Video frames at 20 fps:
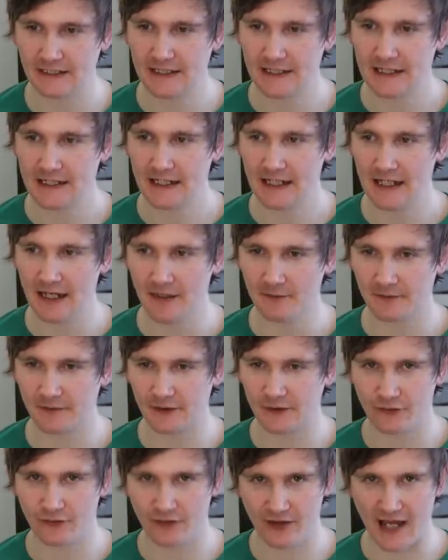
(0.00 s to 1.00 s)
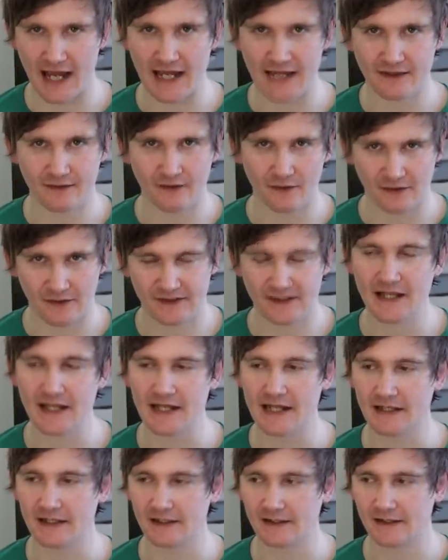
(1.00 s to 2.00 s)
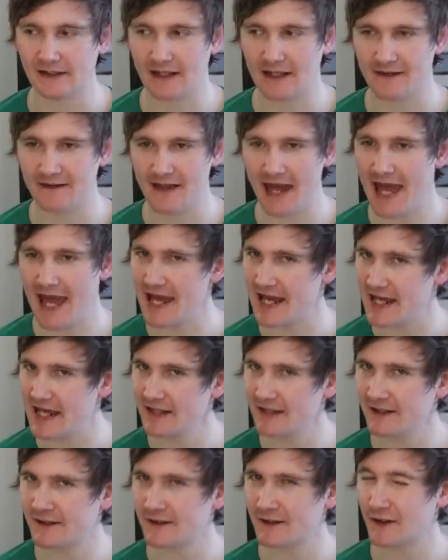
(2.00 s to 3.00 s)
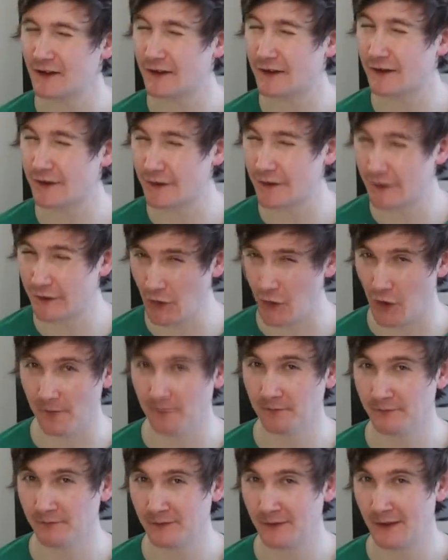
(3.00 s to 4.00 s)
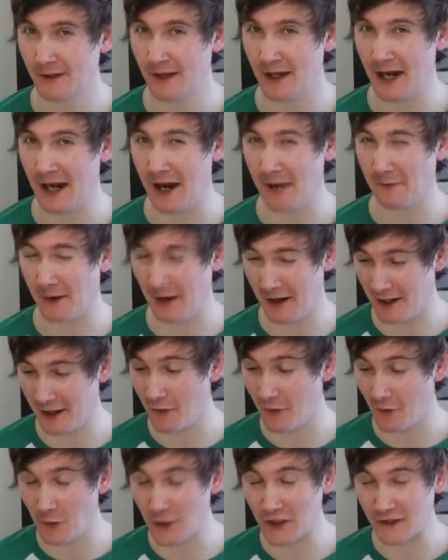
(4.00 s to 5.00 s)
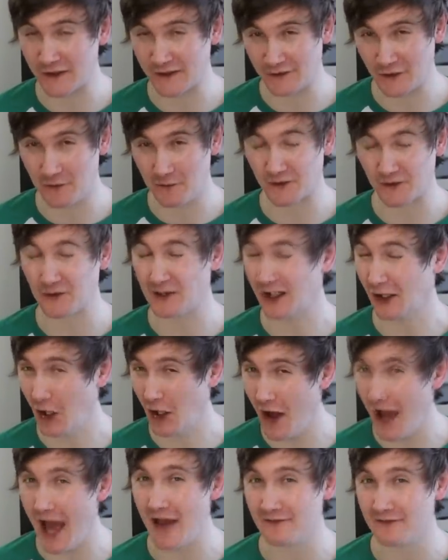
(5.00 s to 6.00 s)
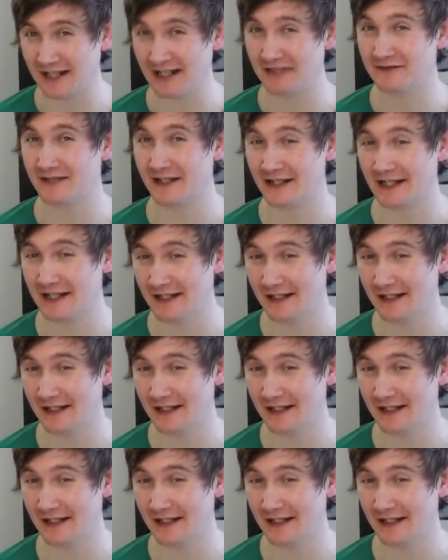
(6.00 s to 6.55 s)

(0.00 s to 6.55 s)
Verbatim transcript: um, to create those scenes. Like there is some, and I want you know the word some's doing a lot of heavy lifting here.